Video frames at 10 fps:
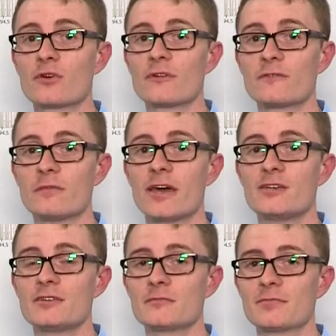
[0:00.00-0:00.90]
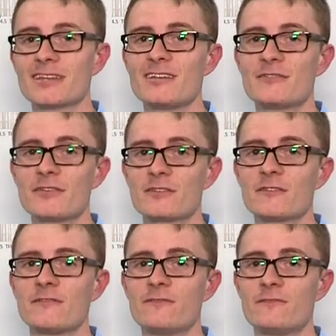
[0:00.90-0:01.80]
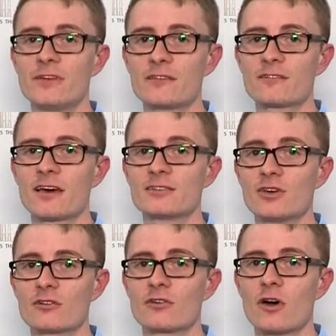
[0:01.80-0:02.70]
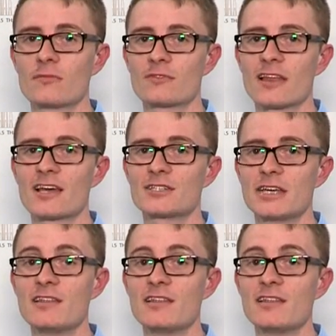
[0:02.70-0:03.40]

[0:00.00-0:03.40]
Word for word: more information, please visit finisade dot com slash